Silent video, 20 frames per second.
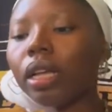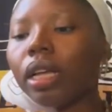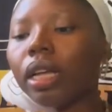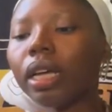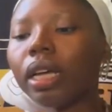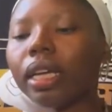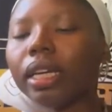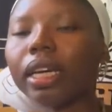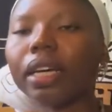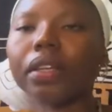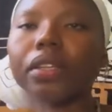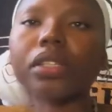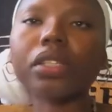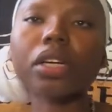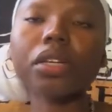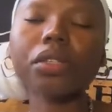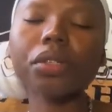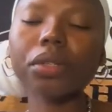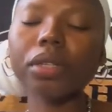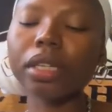Yeah, there's
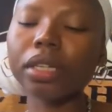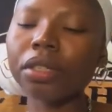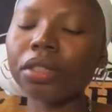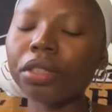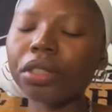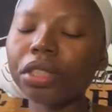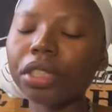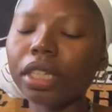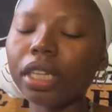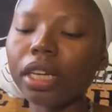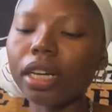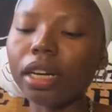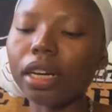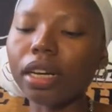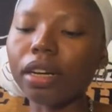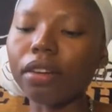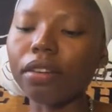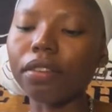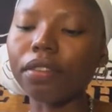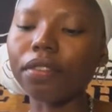also an energy
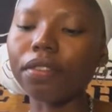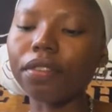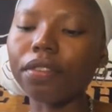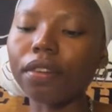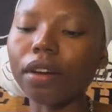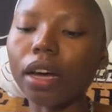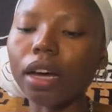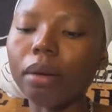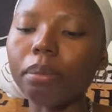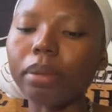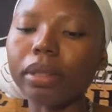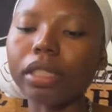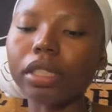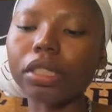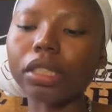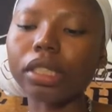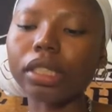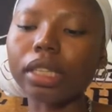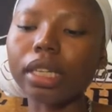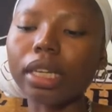of
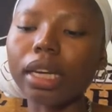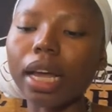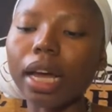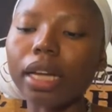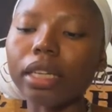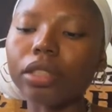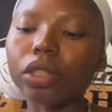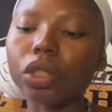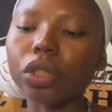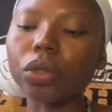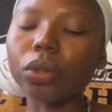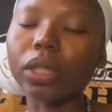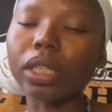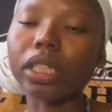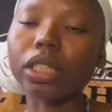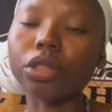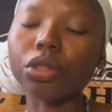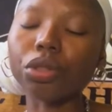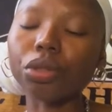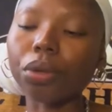potentially not truly
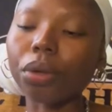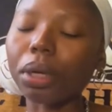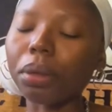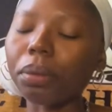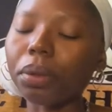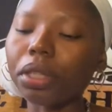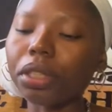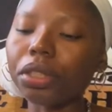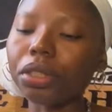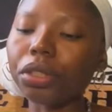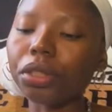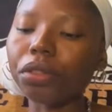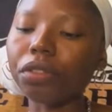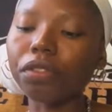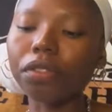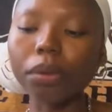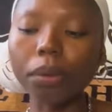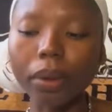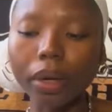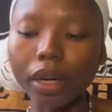enjoying what you do
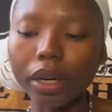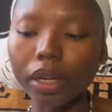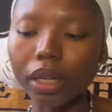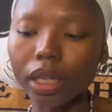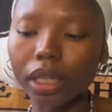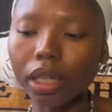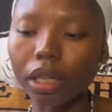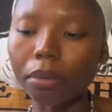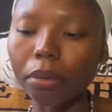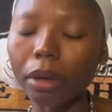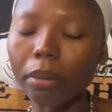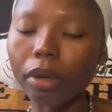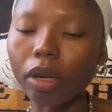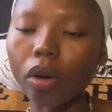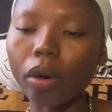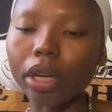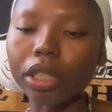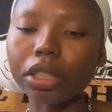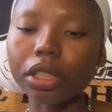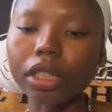for work, or maybe
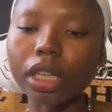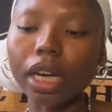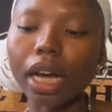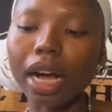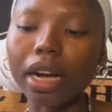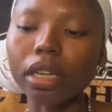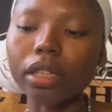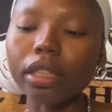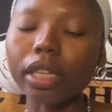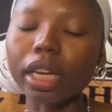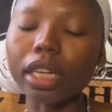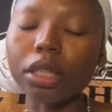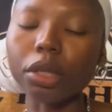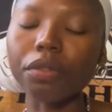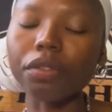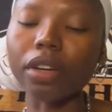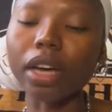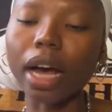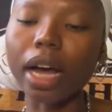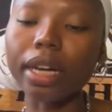questioning how that
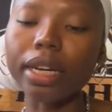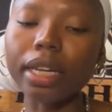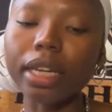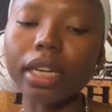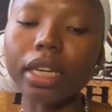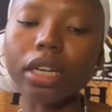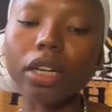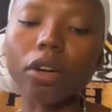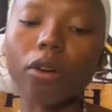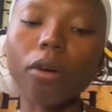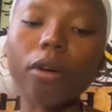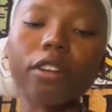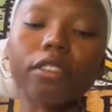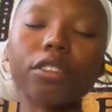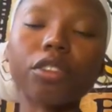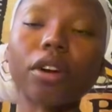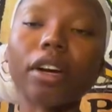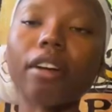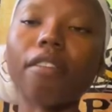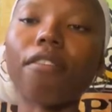you've gotten here, or
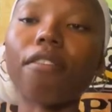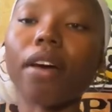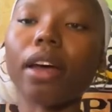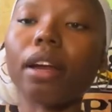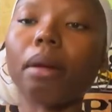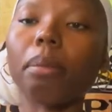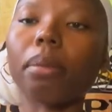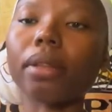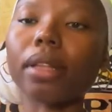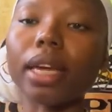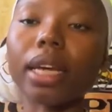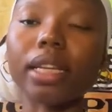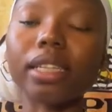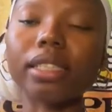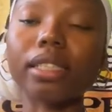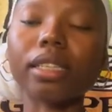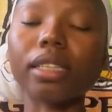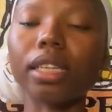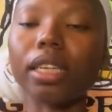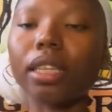trying to find a plan
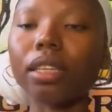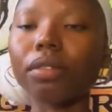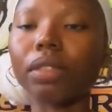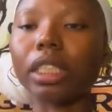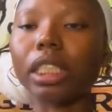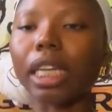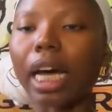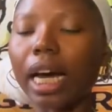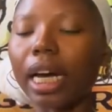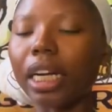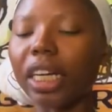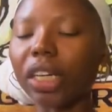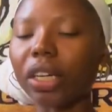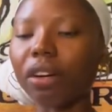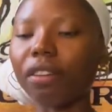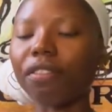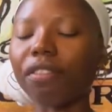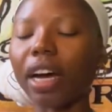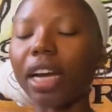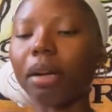to either retire or
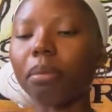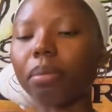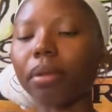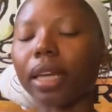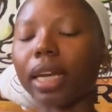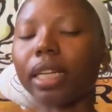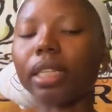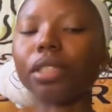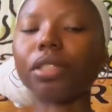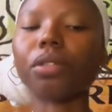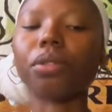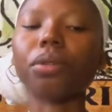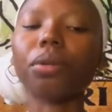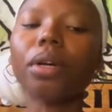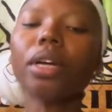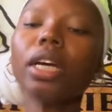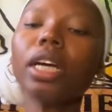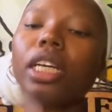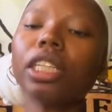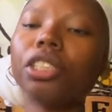find a plan to
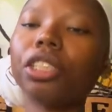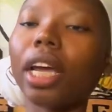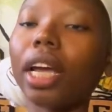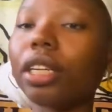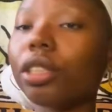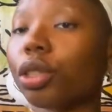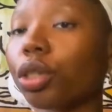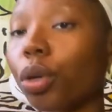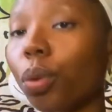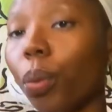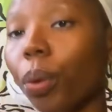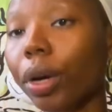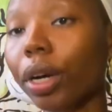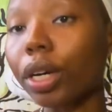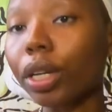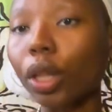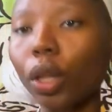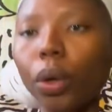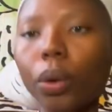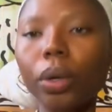change your
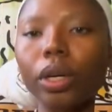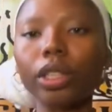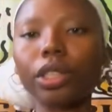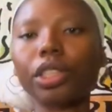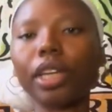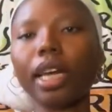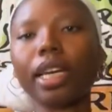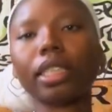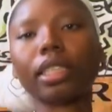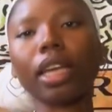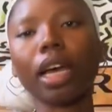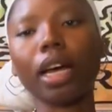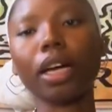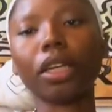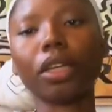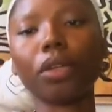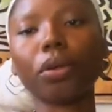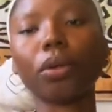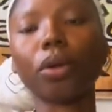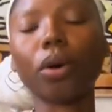workload or change how
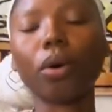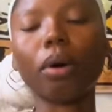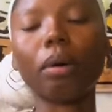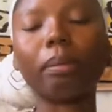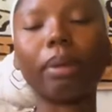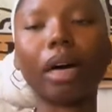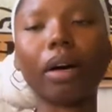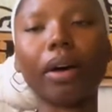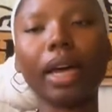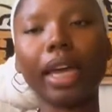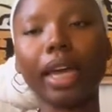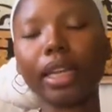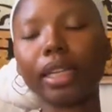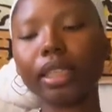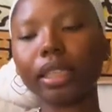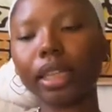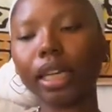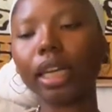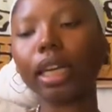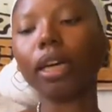you go about
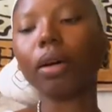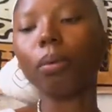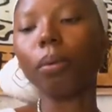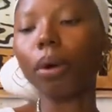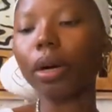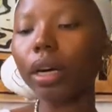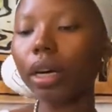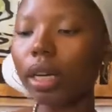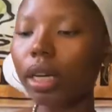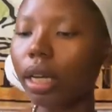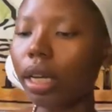handling work.